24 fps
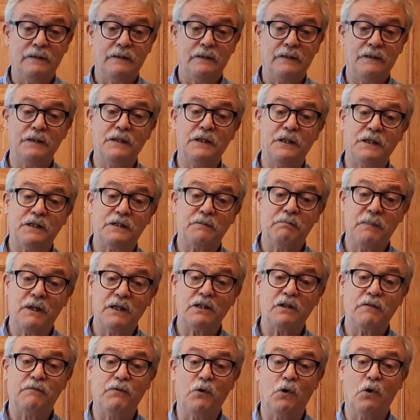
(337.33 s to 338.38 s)
In this
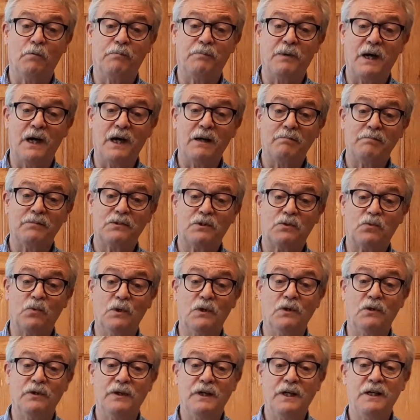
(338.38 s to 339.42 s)
metaphor, perhaps
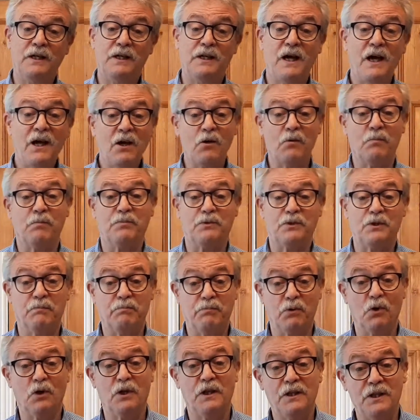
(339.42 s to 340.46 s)
we'll need help to
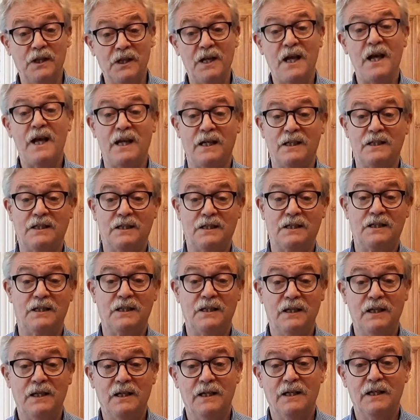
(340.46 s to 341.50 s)
pull in the nets
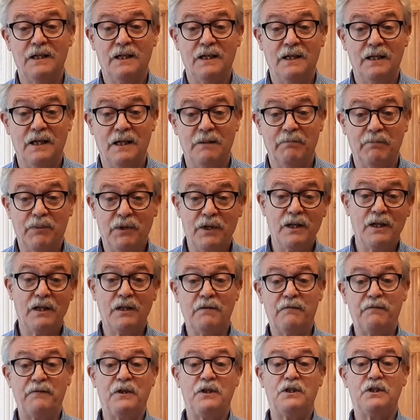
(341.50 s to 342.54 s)
and bring
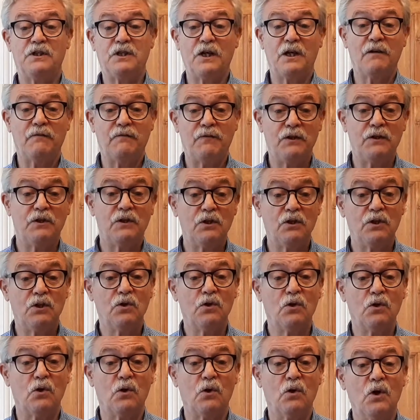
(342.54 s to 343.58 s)
the fish safely to
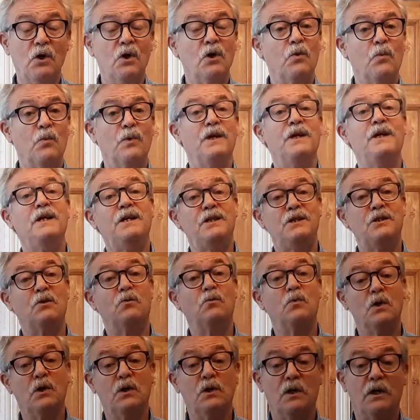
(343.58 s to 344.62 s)
shore. We need to
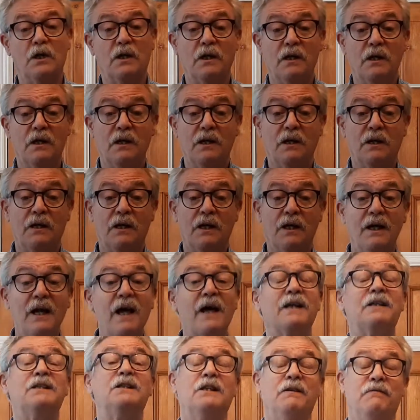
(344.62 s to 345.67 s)
work
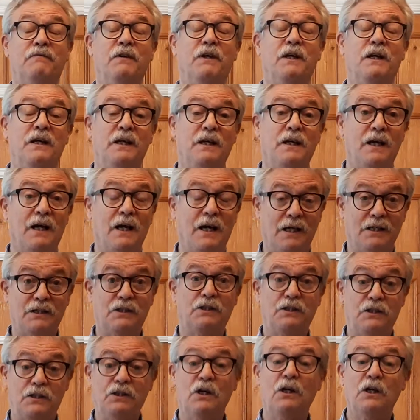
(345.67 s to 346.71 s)
collectively as
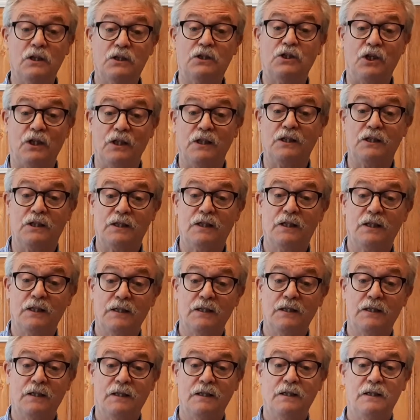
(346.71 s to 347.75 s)
churches,
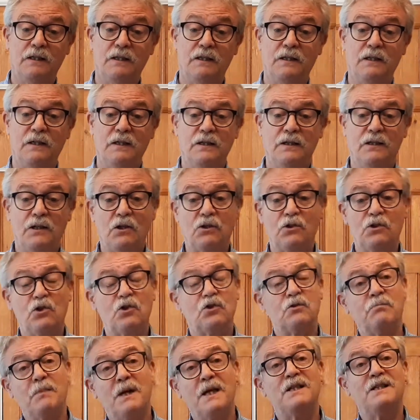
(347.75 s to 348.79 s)
not
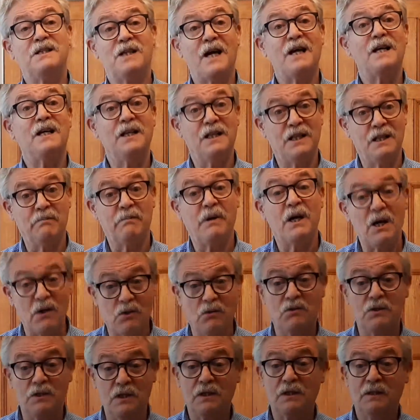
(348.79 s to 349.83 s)
just maintaining the
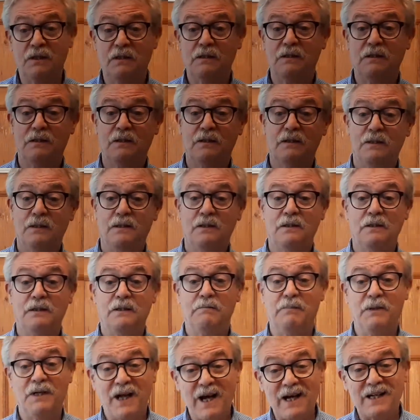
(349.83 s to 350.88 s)
boat,
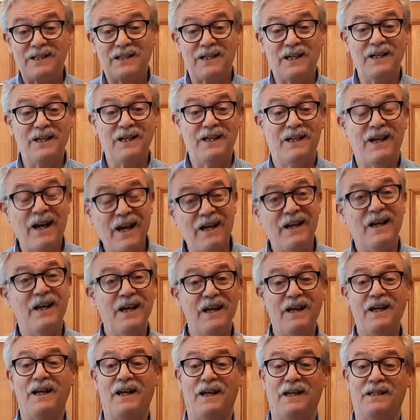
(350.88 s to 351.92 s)
but actually getting
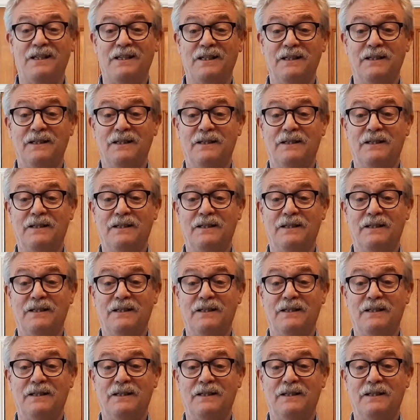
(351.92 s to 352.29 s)
in it,